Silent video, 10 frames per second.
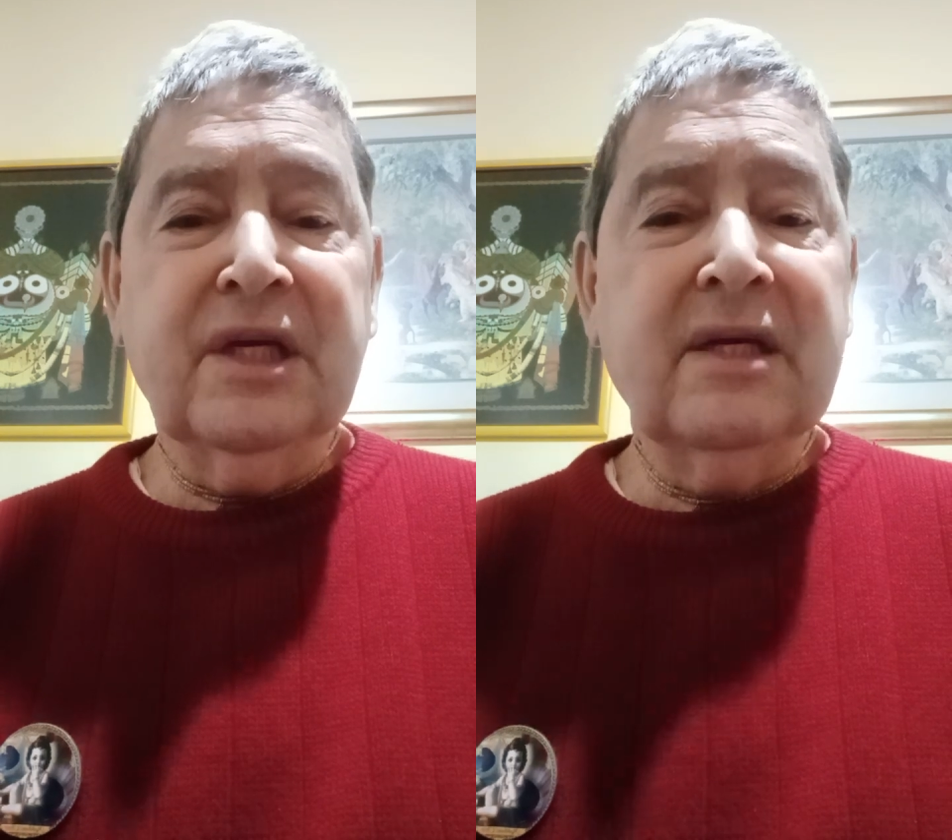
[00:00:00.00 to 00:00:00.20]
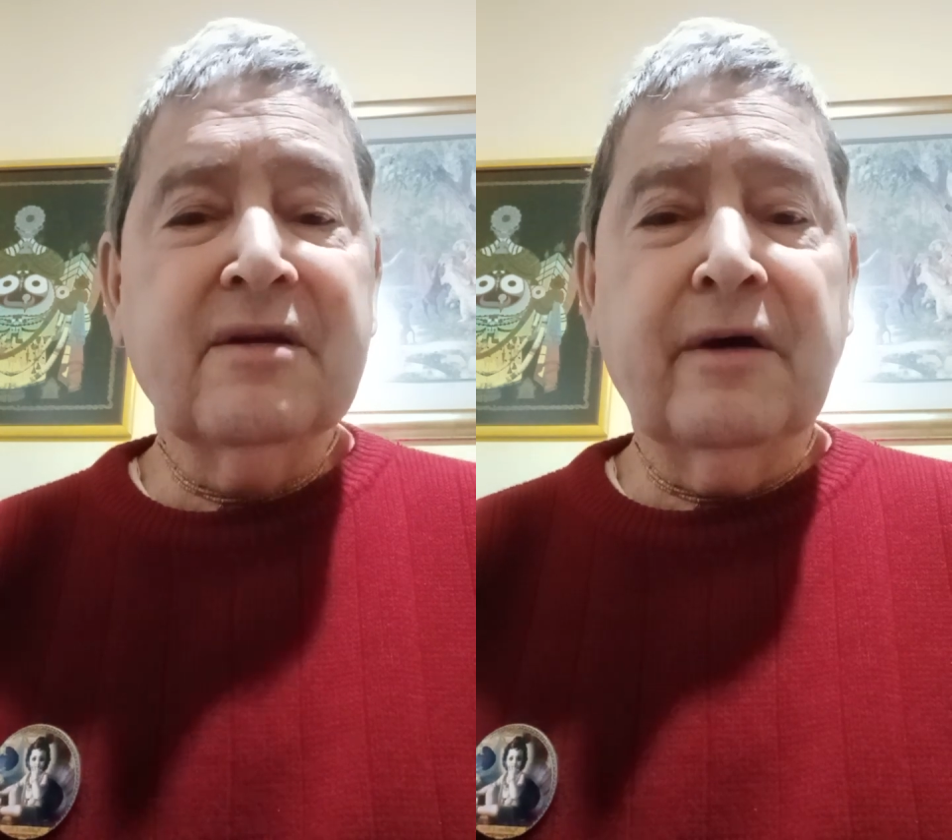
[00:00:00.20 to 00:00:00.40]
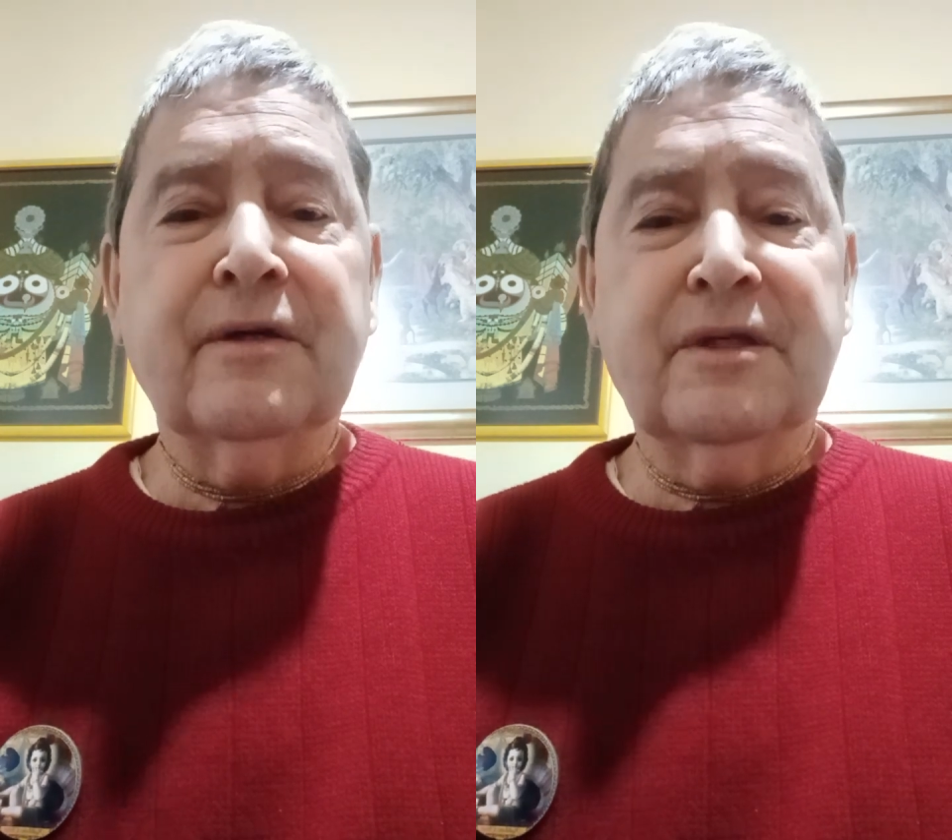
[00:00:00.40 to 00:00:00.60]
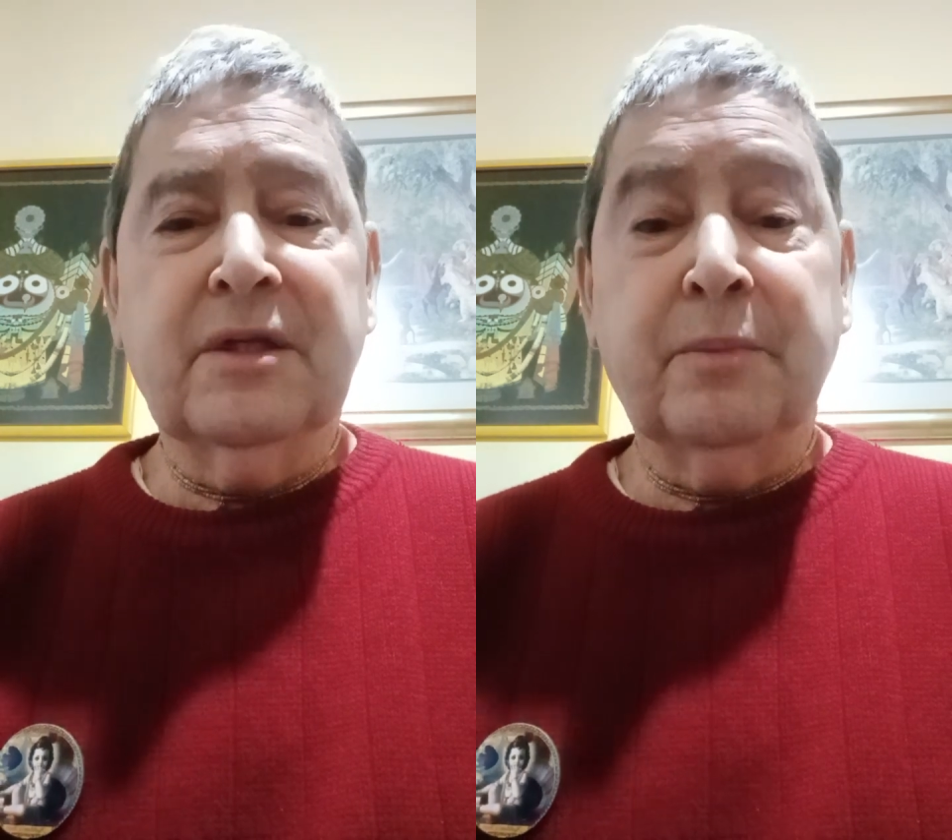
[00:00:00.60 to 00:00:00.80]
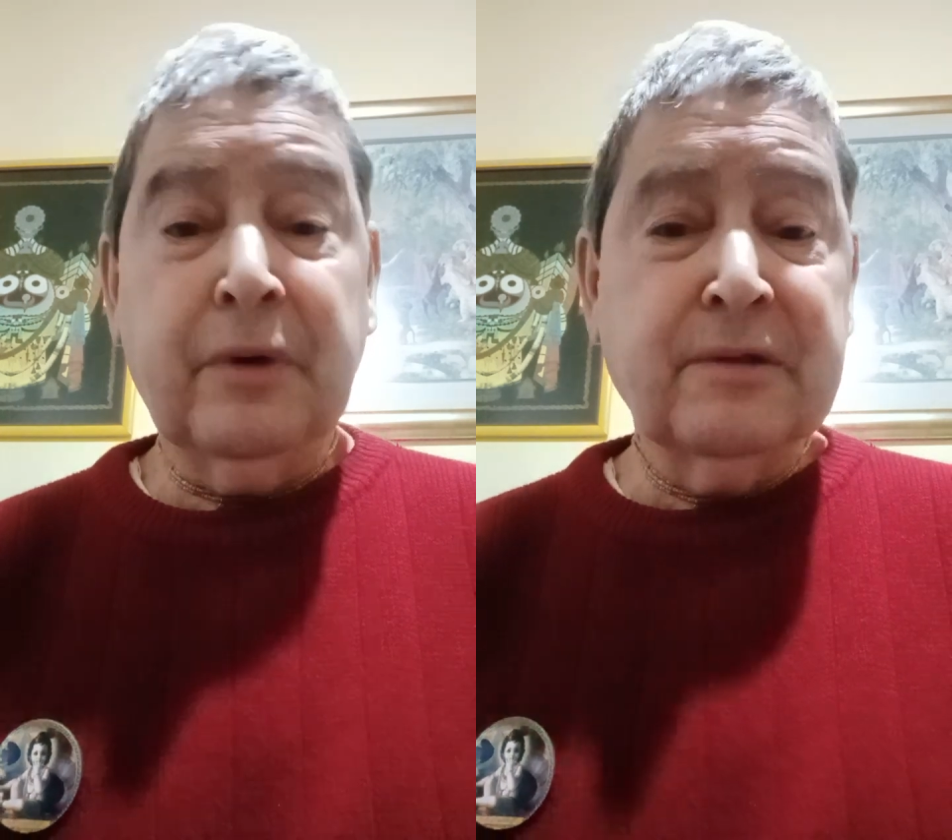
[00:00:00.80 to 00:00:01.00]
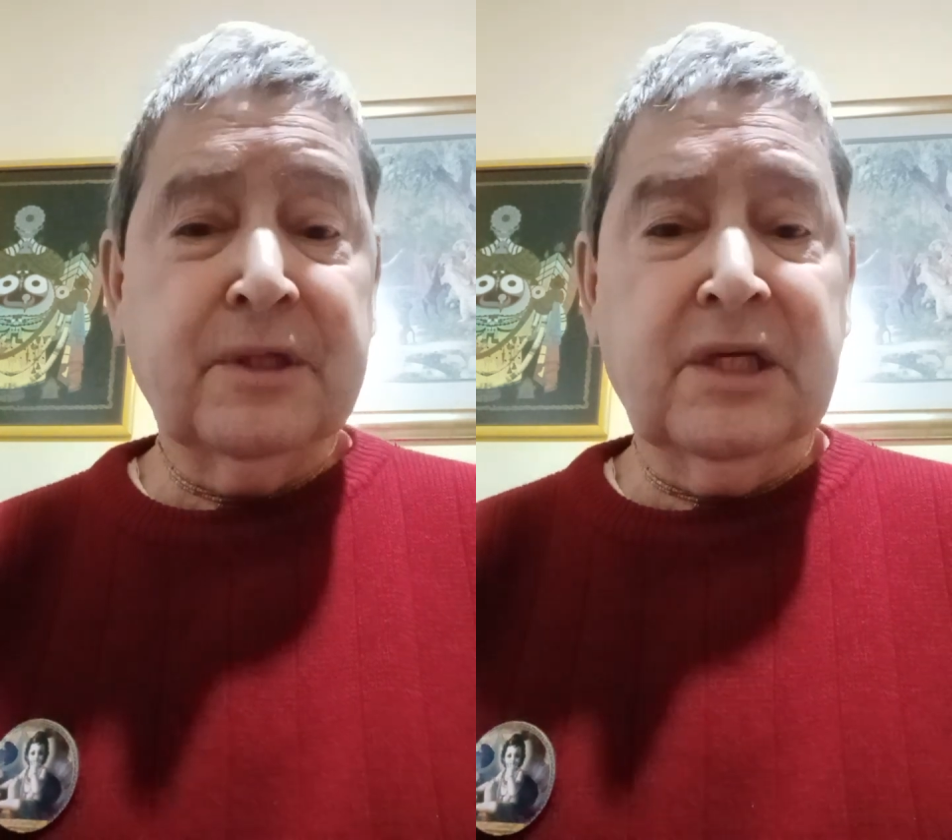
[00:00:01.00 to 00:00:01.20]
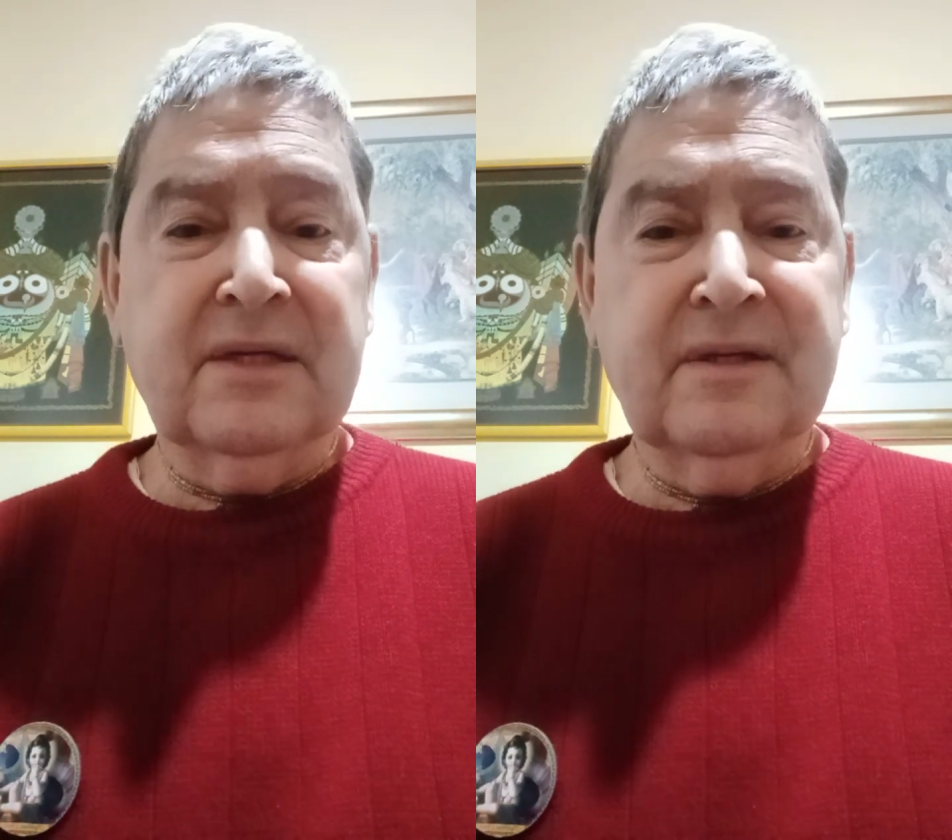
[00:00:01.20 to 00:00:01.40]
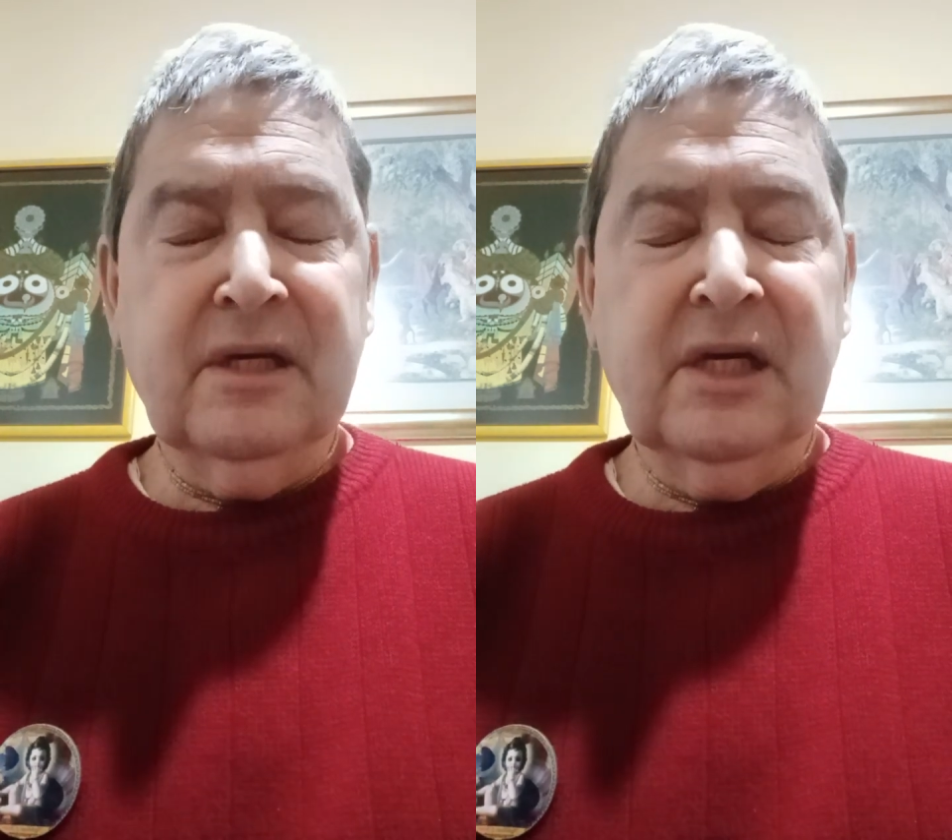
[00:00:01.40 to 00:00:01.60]
he knows the
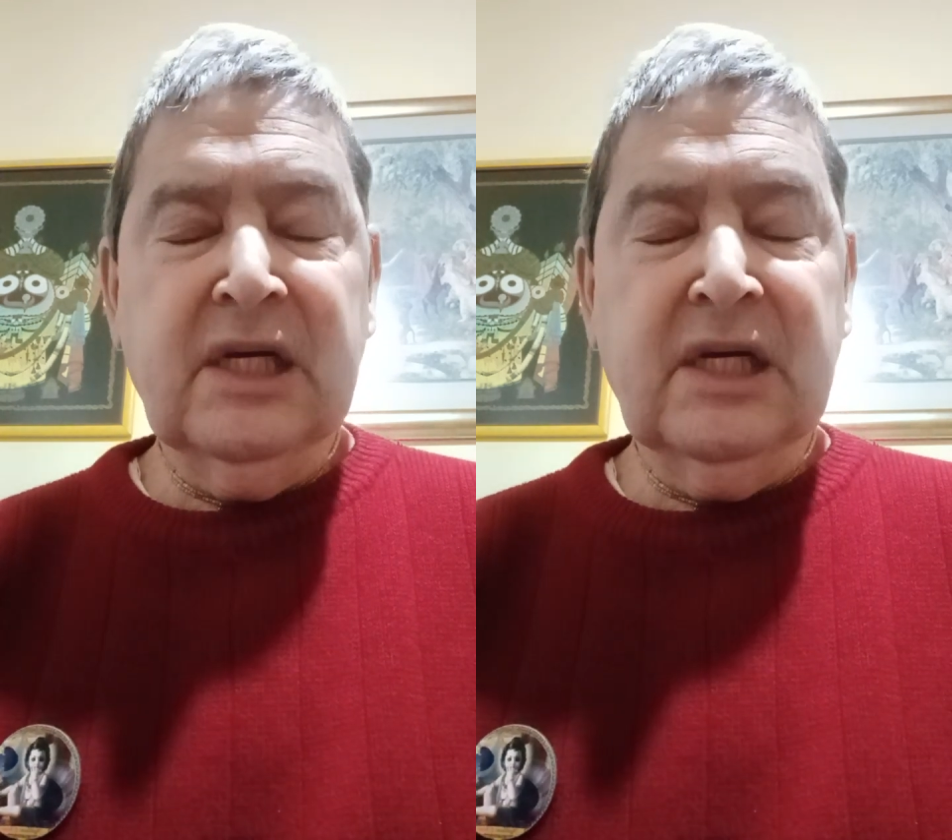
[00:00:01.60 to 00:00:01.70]
process